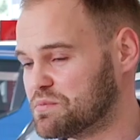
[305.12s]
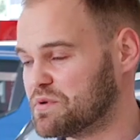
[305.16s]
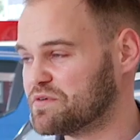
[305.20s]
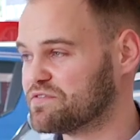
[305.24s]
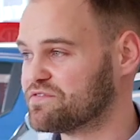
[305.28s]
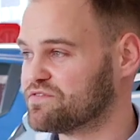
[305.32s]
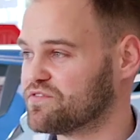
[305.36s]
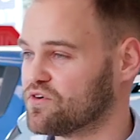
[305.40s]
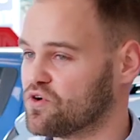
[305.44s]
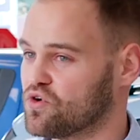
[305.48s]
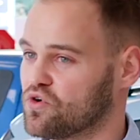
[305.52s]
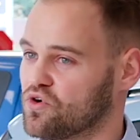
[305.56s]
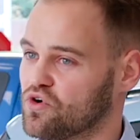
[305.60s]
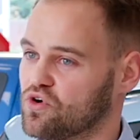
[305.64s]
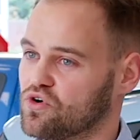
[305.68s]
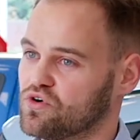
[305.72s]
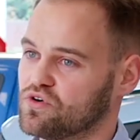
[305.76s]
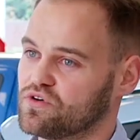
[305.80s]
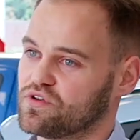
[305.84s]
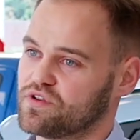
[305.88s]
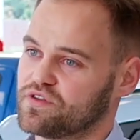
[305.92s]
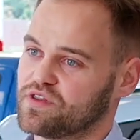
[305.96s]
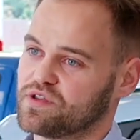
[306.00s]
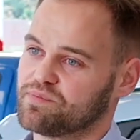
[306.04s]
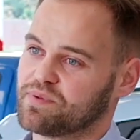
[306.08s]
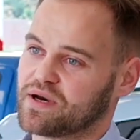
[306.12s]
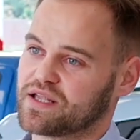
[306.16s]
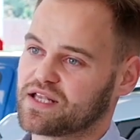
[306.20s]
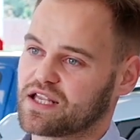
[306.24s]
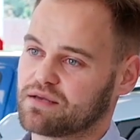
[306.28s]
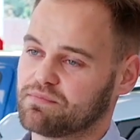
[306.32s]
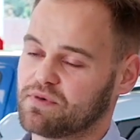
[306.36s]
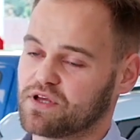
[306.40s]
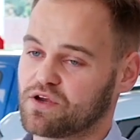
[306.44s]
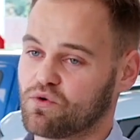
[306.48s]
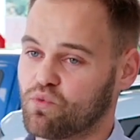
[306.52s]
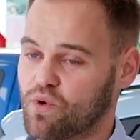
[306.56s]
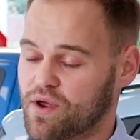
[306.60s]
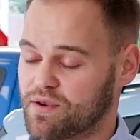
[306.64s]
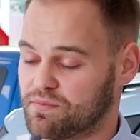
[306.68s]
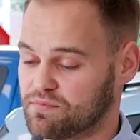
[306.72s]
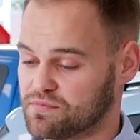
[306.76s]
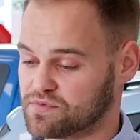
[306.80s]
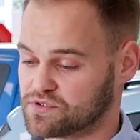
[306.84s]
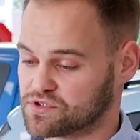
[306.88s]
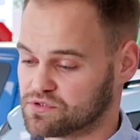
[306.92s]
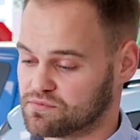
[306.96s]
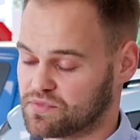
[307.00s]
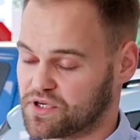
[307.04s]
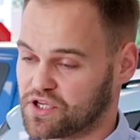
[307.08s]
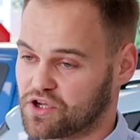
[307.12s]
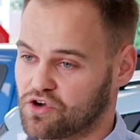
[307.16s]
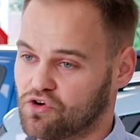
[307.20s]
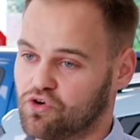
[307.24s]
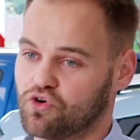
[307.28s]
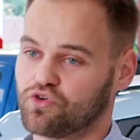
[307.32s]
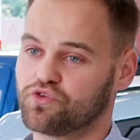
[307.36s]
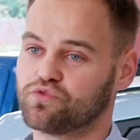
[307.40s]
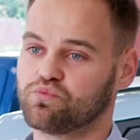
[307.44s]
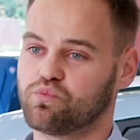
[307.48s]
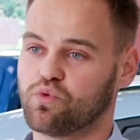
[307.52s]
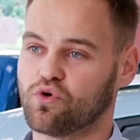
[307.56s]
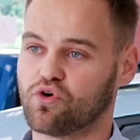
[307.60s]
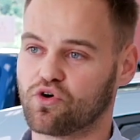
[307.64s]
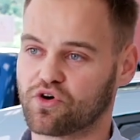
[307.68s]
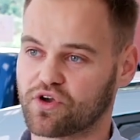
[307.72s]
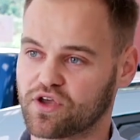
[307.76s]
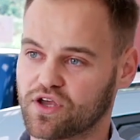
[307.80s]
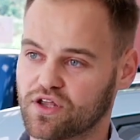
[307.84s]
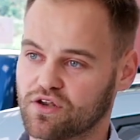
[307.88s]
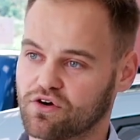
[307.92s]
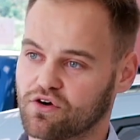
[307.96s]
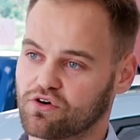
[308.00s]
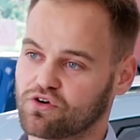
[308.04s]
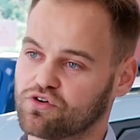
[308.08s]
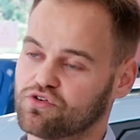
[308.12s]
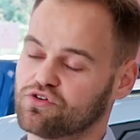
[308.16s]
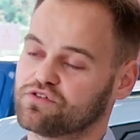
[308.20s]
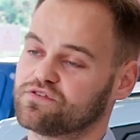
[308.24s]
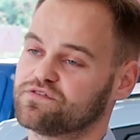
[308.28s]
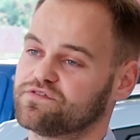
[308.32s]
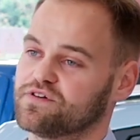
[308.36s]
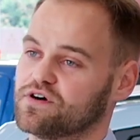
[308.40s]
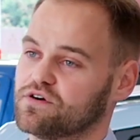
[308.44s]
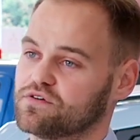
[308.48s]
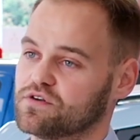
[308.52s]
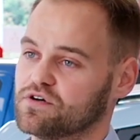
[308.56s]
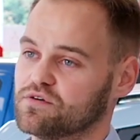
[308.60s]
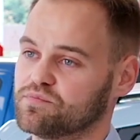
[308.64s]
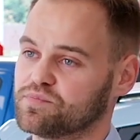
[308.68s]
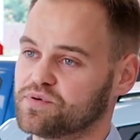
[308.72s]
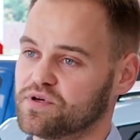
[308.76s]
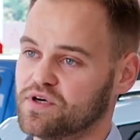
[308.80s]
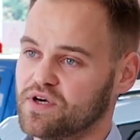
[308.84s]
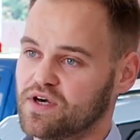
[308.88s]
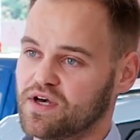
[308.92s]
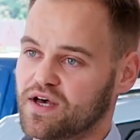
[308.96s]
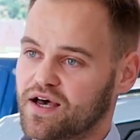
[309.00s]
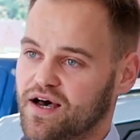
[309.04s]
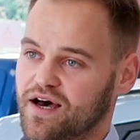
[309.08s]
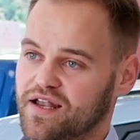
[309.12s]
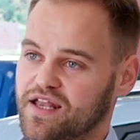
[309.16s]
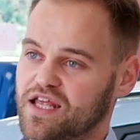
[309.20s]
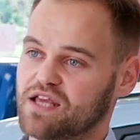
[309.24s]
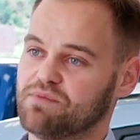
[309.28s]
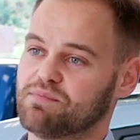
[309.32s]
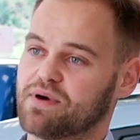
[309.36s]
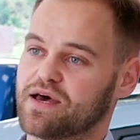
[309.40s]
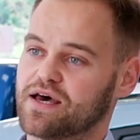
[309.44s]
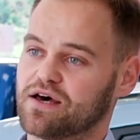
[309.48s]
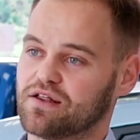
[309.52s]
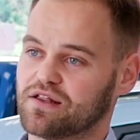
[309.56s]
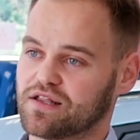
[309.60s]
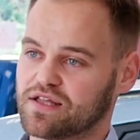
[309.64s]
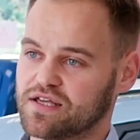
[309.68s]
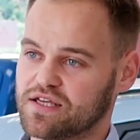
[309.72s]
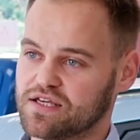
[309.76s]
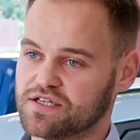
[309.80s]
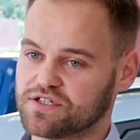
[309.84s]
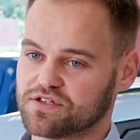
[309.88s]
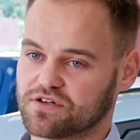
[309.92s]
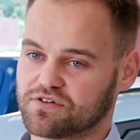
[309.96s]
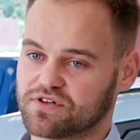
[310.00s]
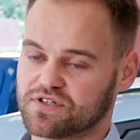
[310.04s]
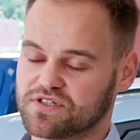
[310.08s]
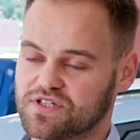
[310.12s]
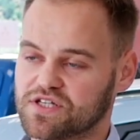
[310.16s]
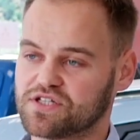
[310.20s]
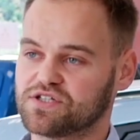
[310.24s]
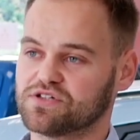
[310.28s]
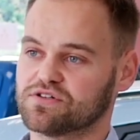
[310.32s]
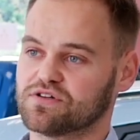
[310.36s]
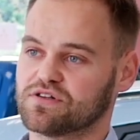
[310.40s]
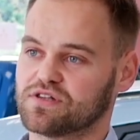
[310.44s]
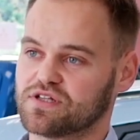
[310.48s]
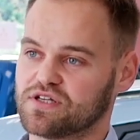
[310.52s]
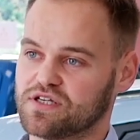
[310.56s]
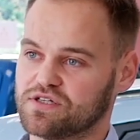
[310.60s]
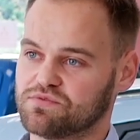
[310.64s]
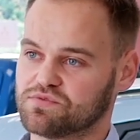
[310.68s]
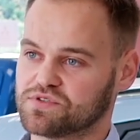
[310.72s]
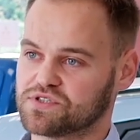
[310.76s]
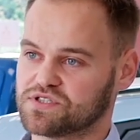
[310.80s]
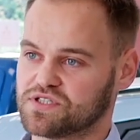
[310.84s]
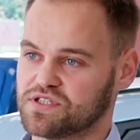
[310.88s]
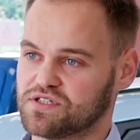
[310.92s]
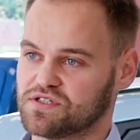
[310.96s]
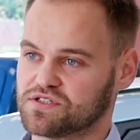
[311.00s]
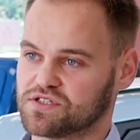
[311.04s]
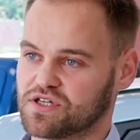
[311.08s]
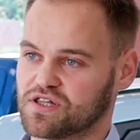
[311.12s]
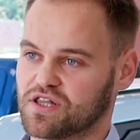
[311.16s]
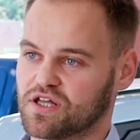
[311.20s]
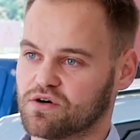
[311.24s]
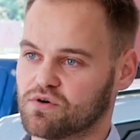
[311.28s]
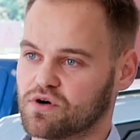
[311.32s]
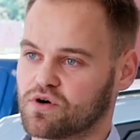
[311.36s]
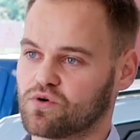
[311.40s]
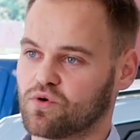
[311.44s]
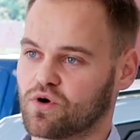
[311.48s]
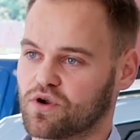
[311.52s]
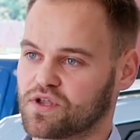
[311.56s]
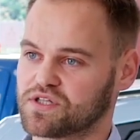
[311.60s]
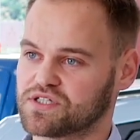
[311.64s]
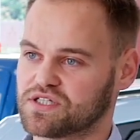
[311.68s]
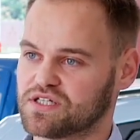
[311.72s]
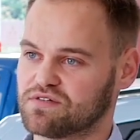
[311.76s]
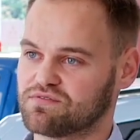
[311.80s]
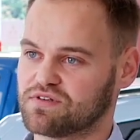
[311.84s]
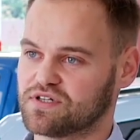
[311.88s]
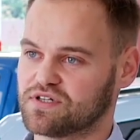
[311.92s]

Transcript: before the pandemic, when somebody could walk in or could phone up, an email lead or a digital lead was seen as a lower quality of